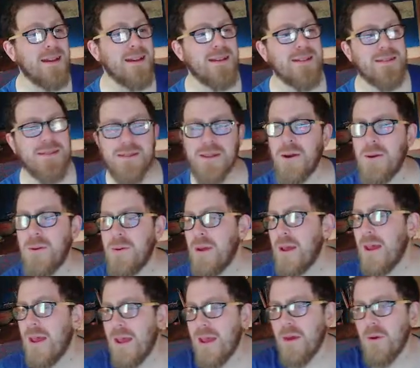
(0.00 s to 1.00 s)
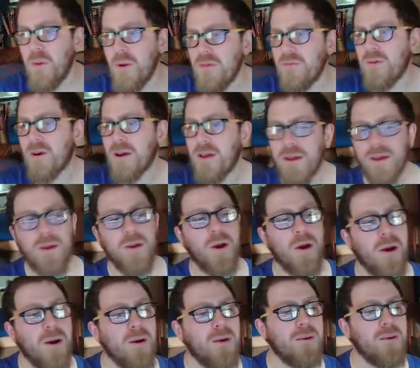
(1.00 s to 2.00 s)
So here we fucking
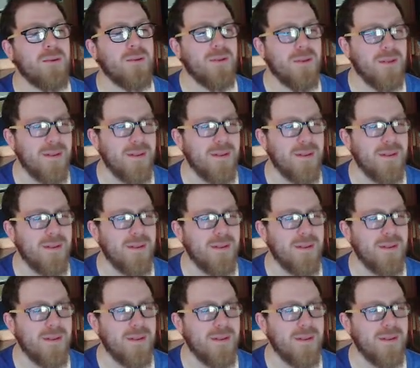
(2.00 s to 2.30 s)
go.